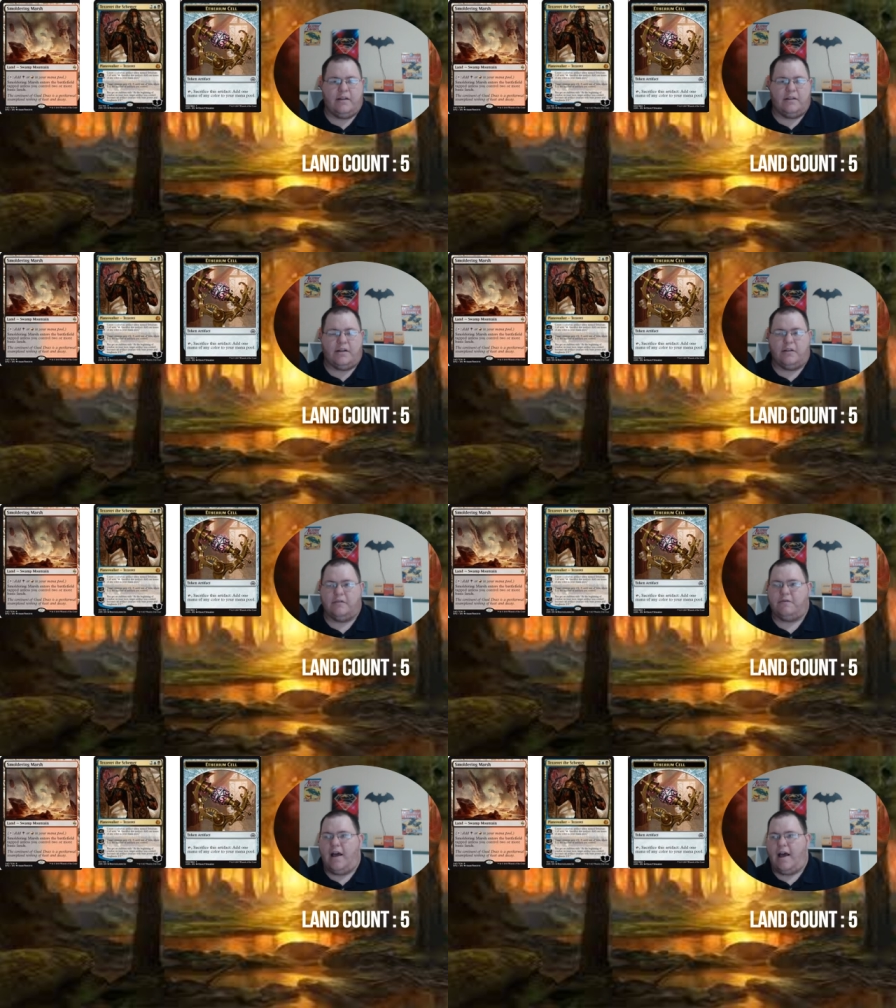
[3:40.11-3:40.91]
Turn
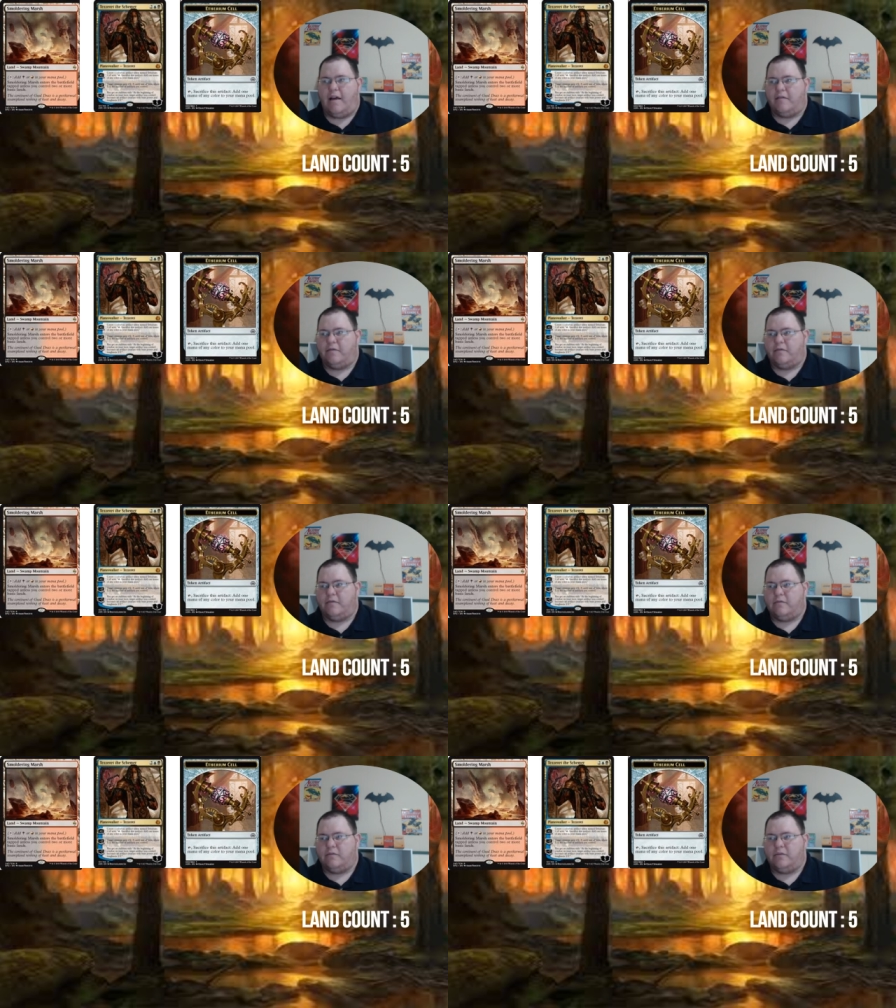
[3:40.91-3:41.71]
5,
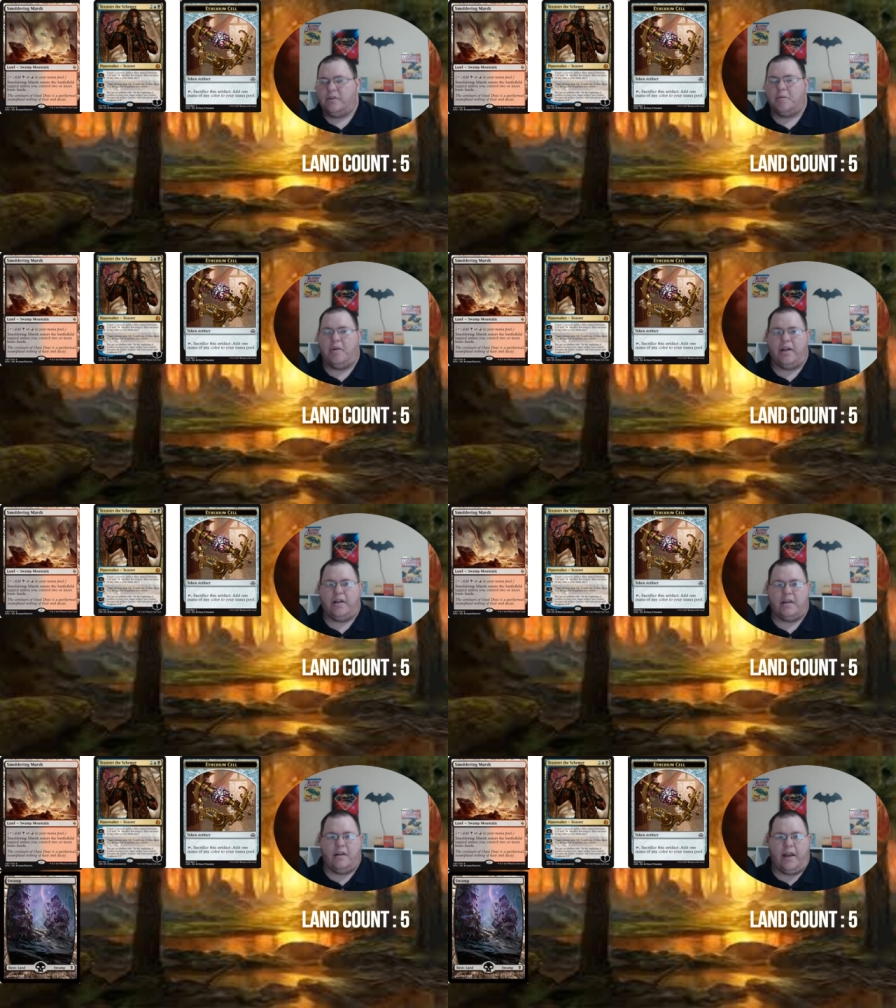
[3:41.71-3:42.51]
you play
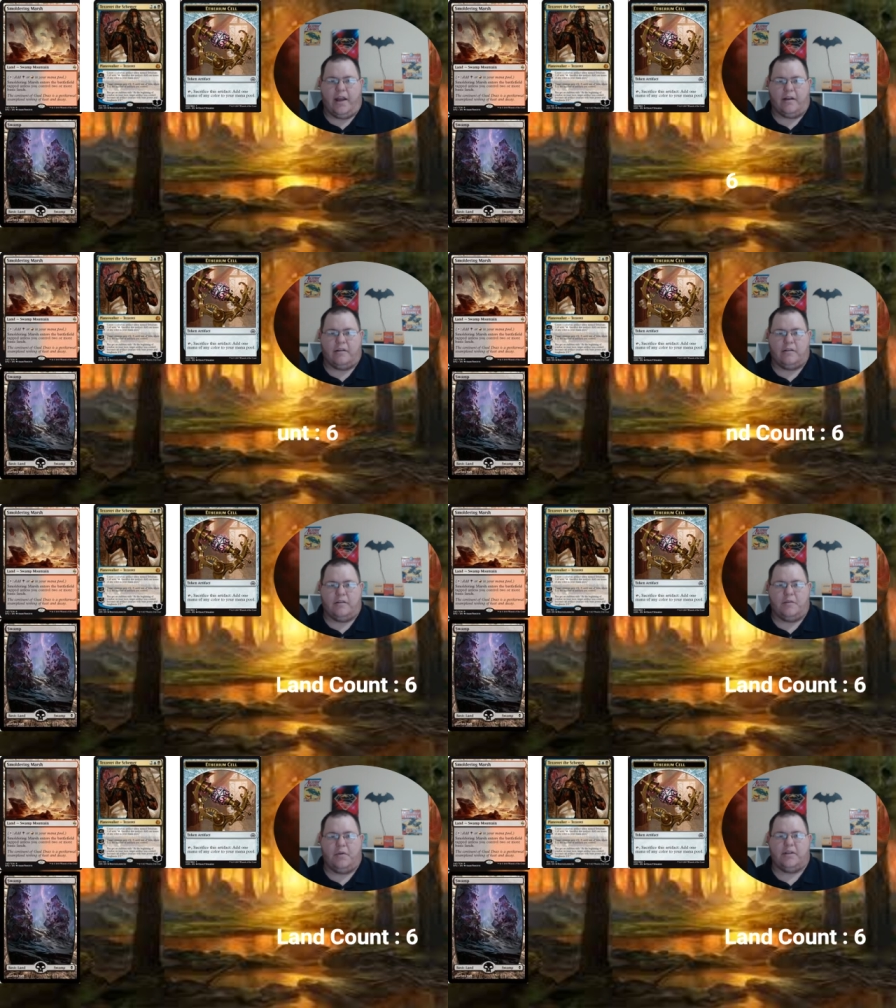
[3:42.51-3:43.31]
another land,
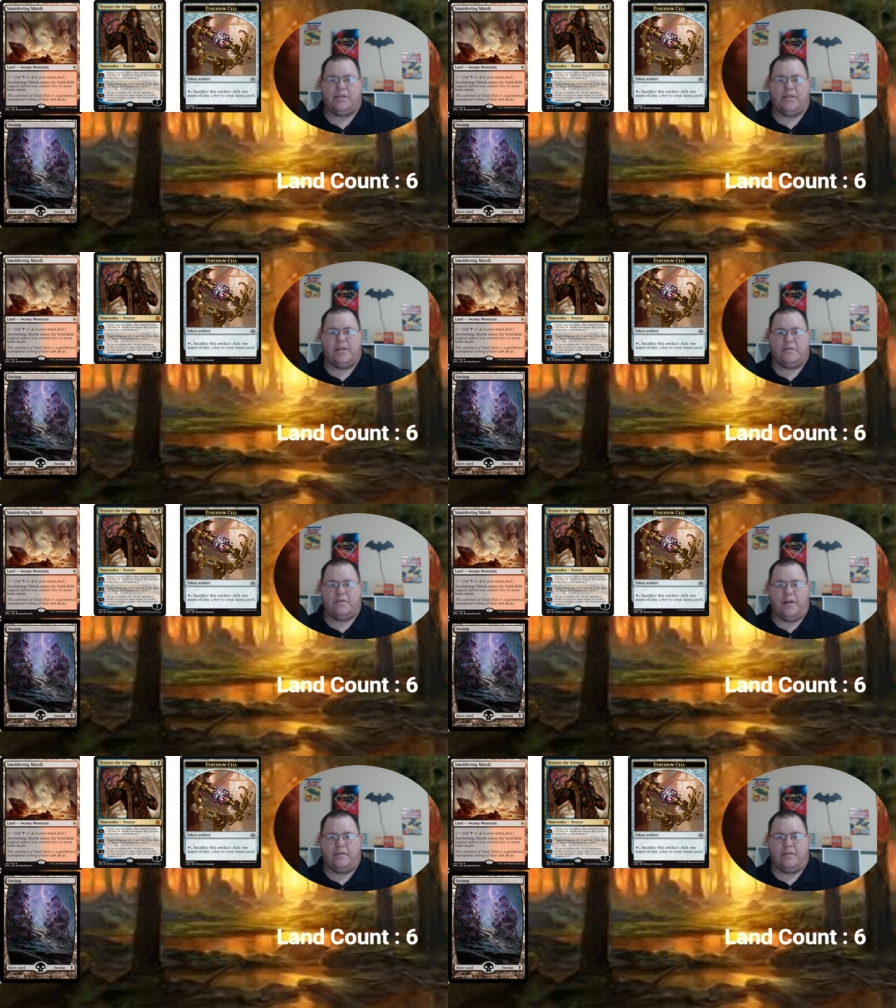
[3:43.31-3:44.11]
you plus
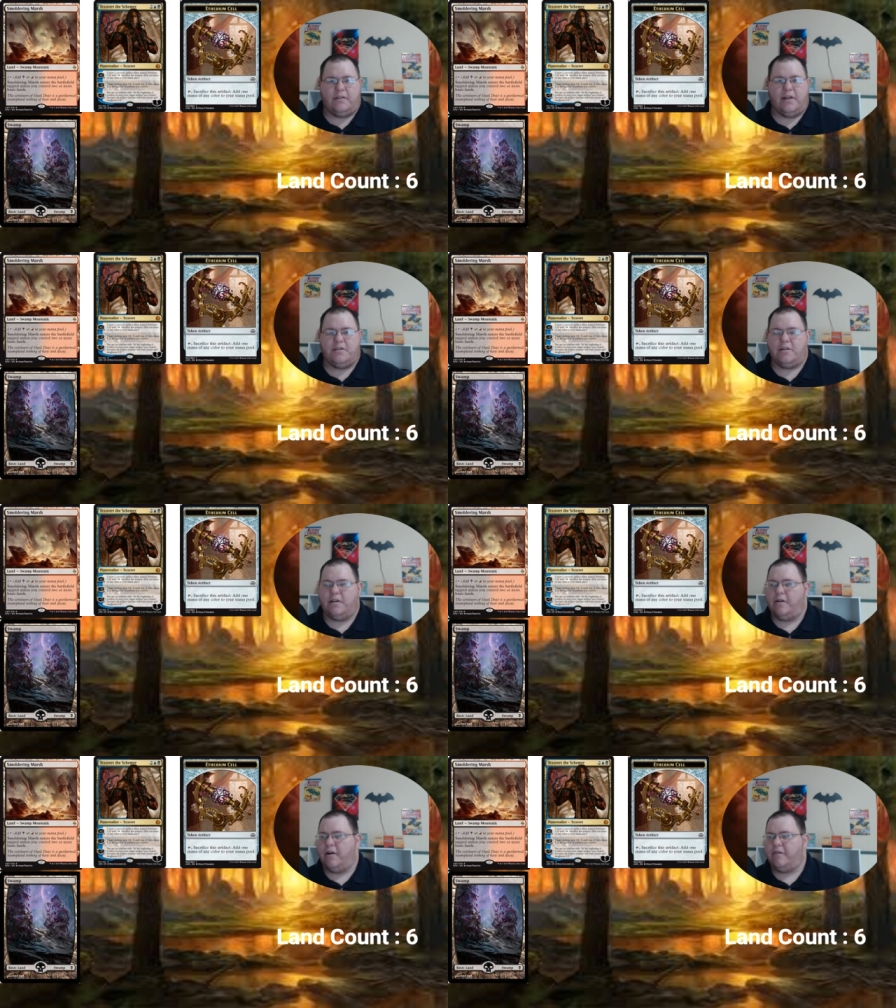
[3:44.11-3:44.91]
Tezzeret, get you
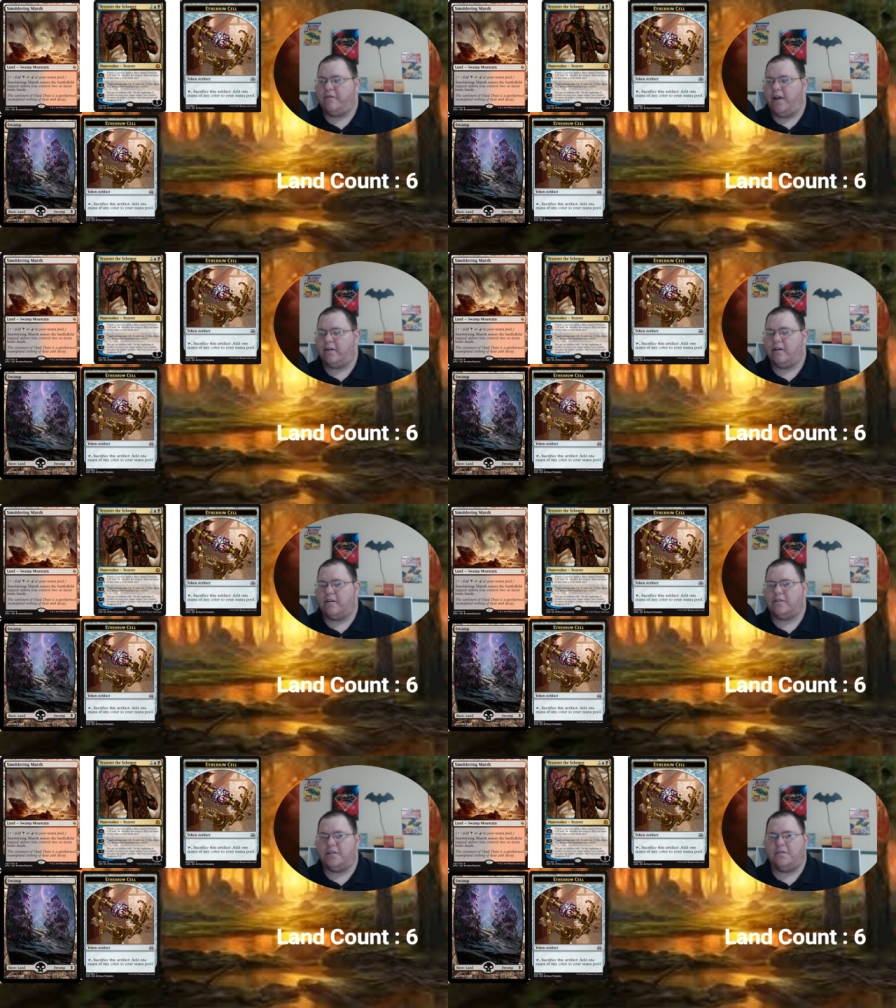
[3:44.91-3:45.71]
another artifact. All of a
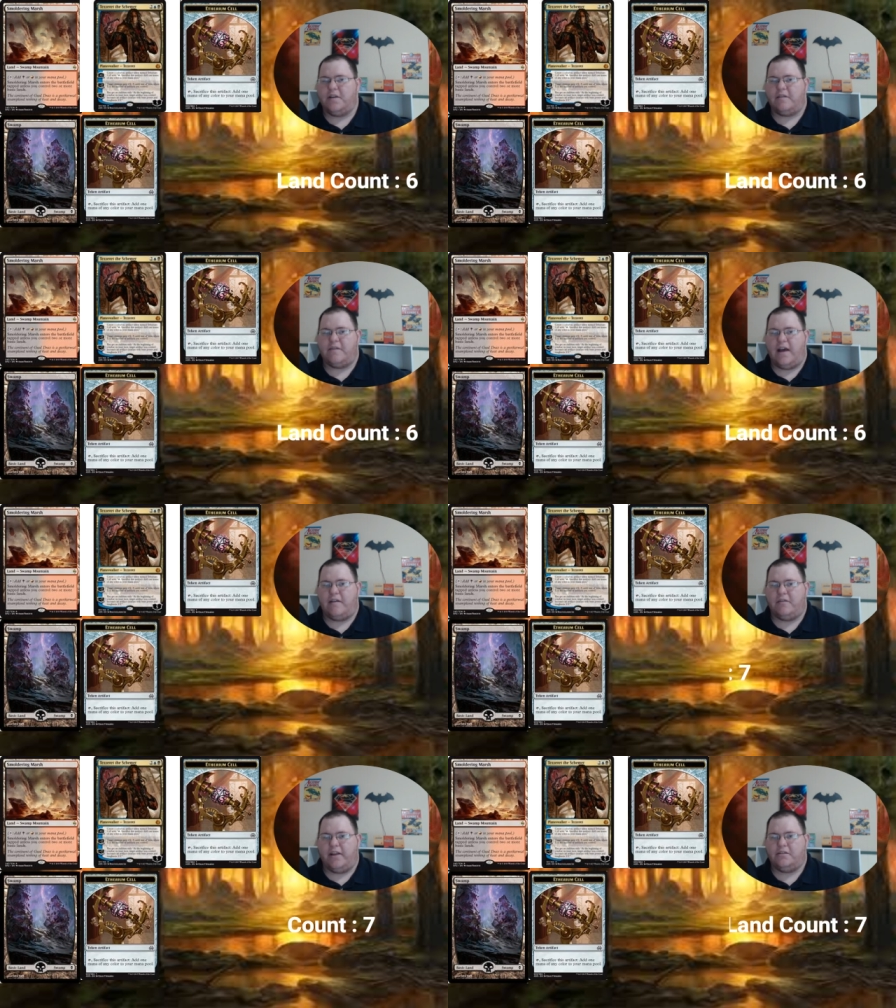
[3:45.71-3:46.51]
sudden you've got 5
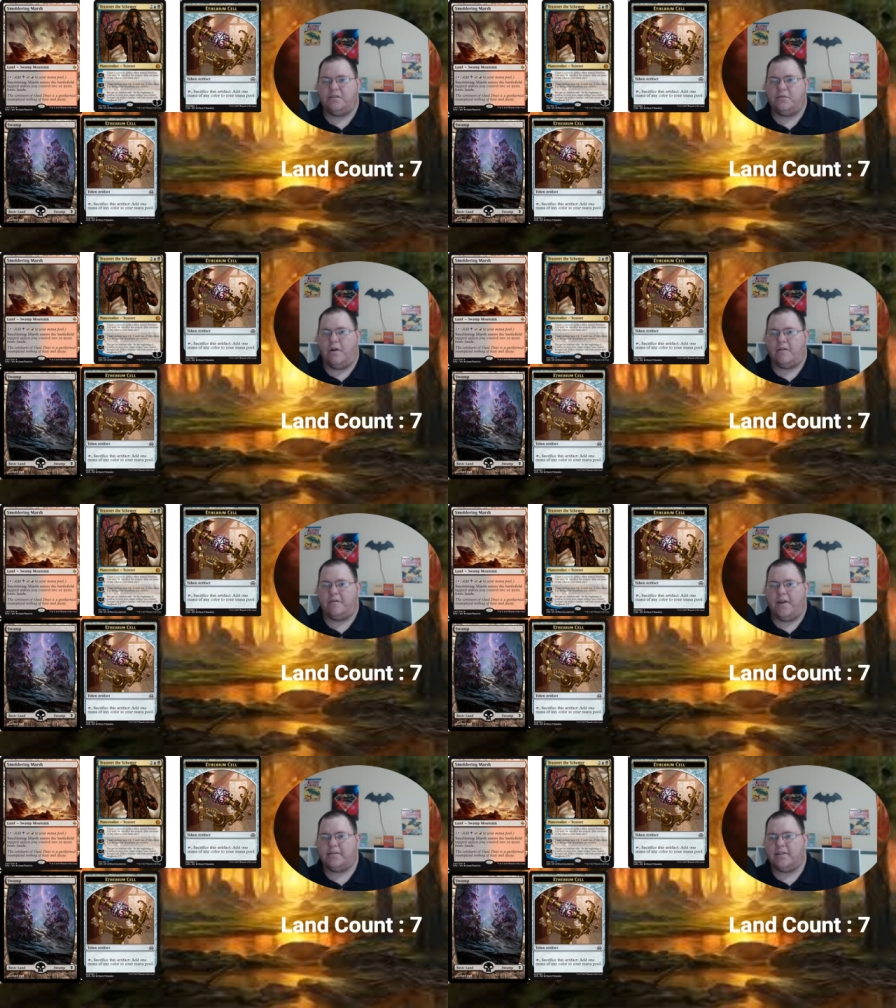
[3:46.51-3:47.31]
lands, 2
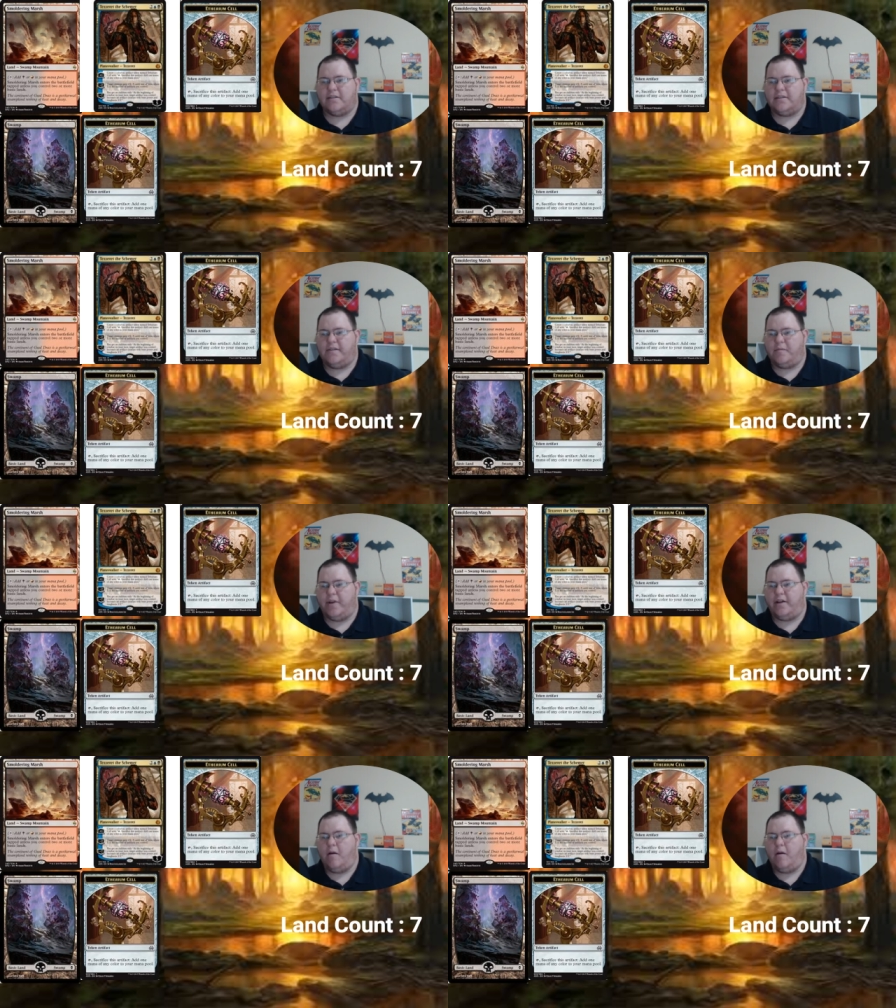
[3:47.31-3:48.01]
artifacts, that's 7 mana.